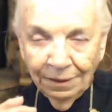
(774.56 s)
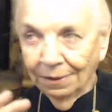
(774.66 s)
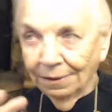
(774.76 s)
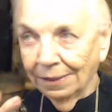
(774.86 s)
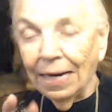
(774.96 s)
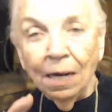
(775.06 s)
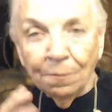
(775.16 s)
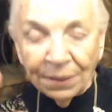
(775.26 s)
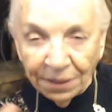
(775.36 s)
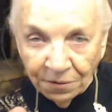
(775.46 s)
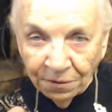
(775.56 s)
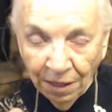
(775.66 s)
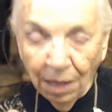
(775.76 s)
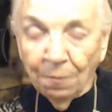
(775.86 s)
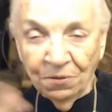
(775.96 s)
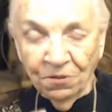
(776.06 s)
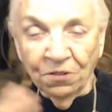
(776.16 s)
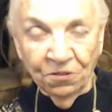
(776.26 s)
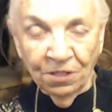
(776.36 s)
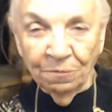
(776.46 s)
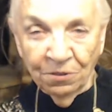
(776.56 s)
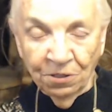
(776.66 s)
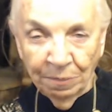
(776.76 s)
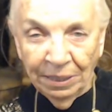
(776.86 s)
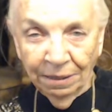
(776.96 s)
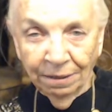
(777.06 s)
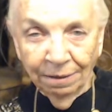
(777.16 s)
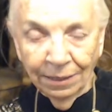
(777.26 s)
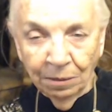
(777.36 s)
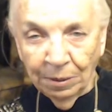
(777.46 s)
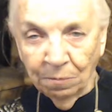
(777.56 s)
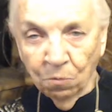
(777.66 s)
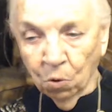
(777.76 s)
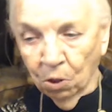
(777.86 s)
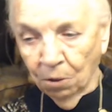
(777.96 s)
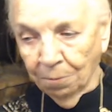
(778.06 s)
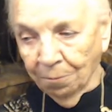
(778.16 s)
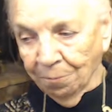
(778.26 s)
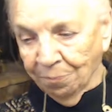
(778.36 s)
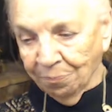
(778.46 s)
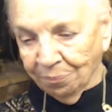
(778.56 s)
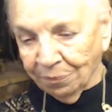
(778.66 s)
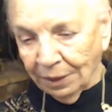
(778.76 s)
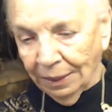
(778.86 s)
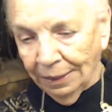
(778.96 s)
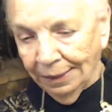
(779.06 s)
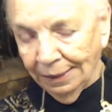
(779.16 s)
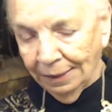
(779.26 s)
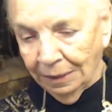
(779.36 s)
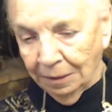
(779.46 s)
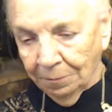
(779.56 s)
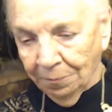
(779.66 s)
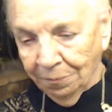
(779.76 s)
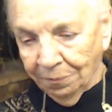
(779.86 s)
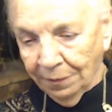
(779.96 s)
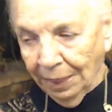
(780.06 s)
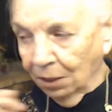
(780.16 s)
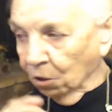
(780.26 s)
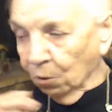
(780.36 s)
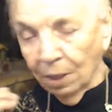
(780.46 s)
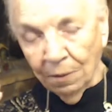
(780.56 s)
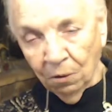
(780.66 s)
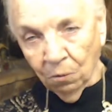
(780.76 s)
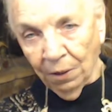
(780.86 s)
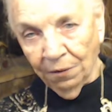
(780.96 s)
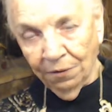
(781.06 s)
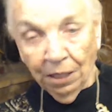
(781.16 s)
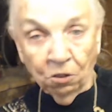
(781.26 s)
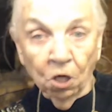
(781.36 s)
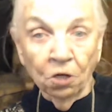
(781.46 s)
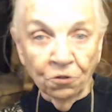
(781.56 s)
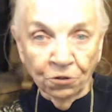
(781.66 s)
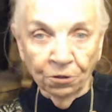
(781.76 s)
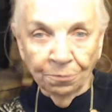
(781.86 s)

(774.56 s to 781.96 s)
the opposite opposite seems to be a little bit more uh, in agreement with our culture.